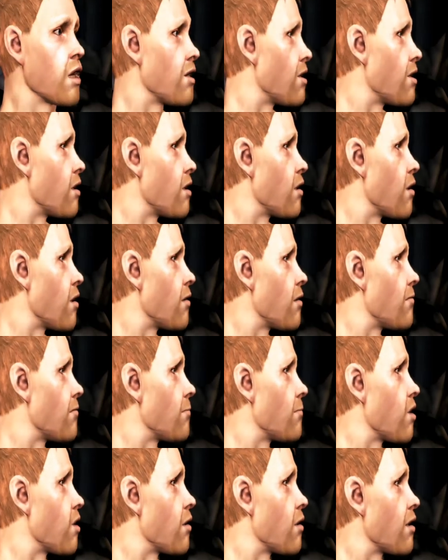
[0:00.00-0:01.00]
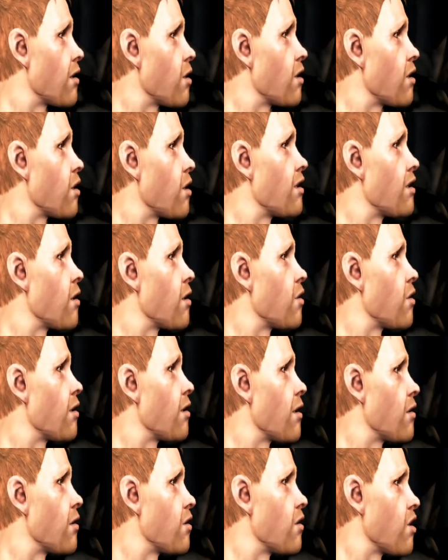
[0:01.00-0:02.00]
This is a temporary
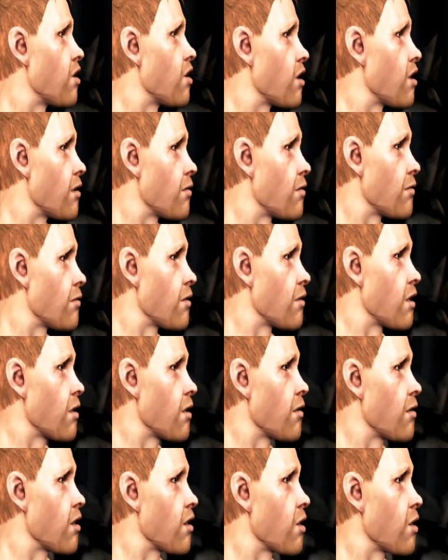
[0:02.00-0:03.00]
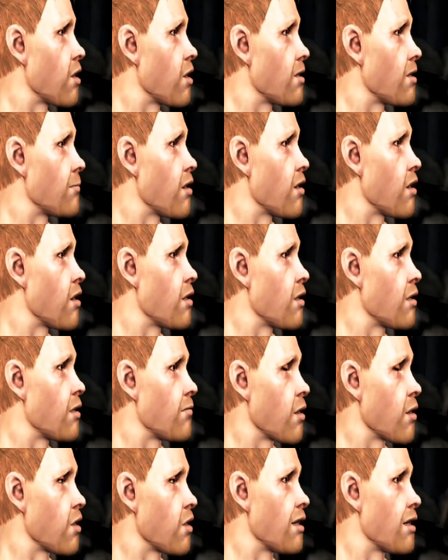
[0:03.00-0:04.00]
relocation. The Darkspawn
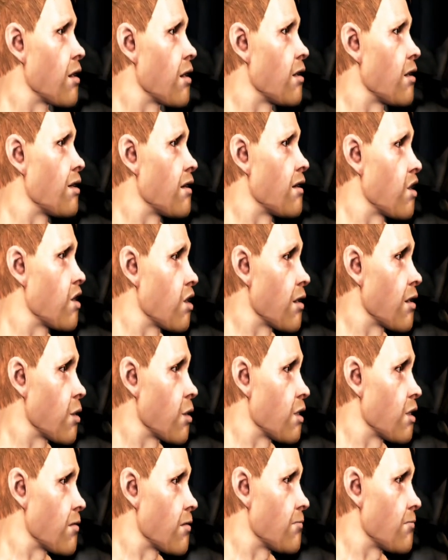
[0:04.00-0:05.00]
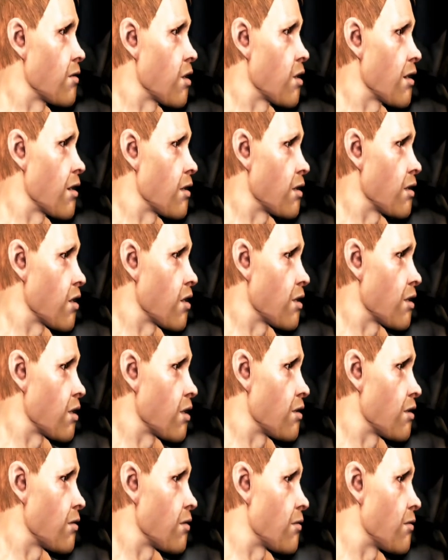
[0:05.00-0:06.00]
are most active around
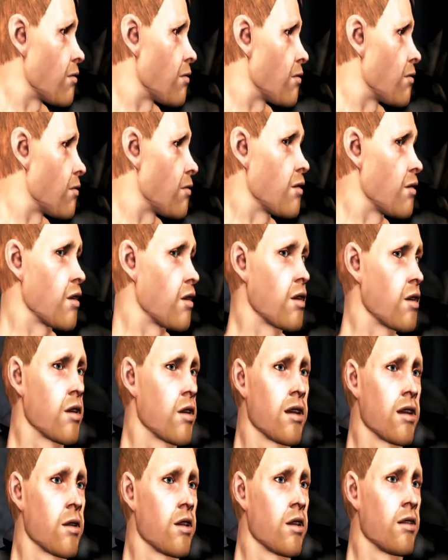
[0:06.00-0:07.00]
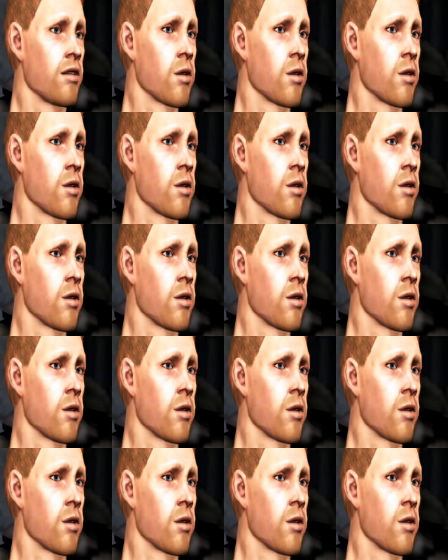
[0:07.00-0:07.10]
Amaranthine. Amaranthine. We thought we could